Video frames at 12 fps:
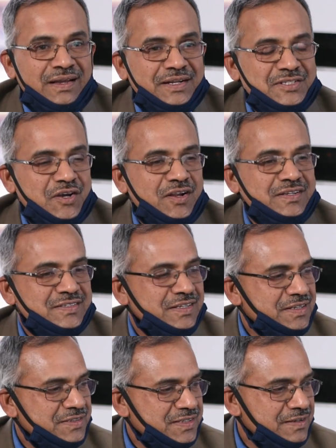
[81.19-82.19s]
It's called
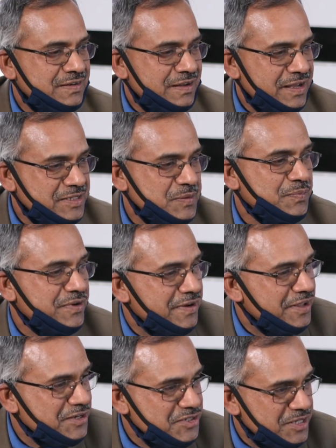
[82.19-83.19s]
Citizen
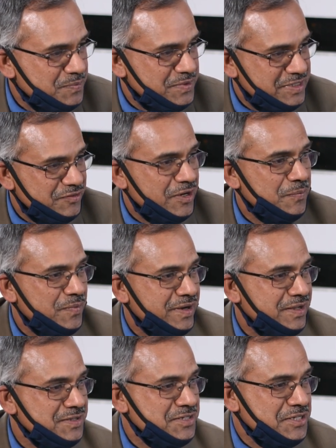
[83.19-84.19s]
Entrepreneurship
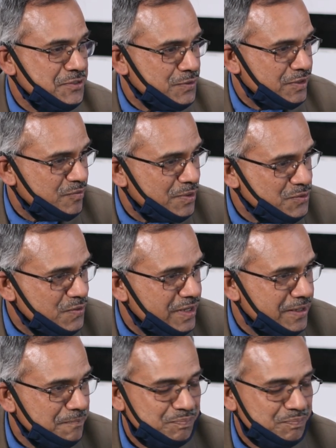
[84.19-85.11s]
Development Institute of Botswana.